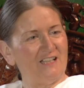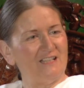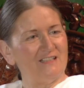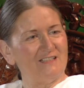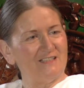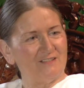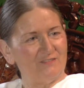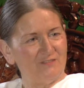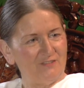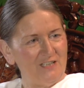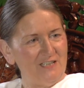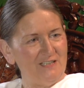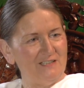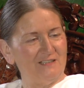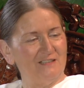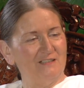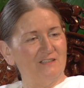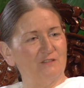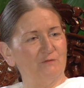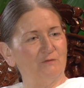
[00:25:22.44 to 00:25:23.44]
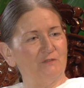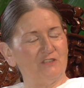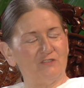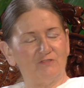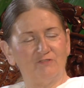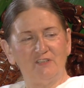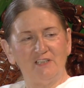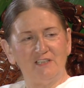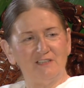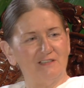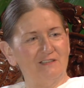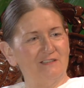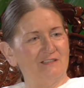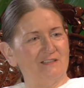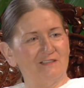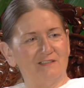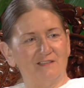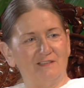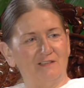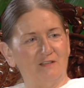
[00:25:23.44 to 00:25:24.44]
has the reasons which reason
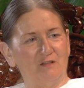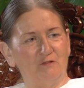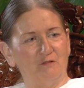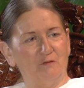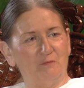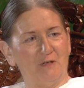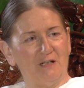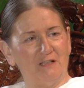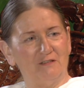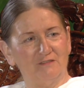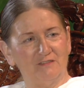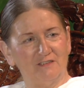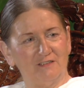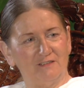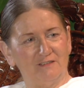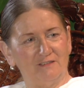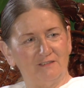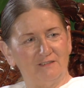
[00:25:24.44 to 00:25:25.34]
doesn't know about.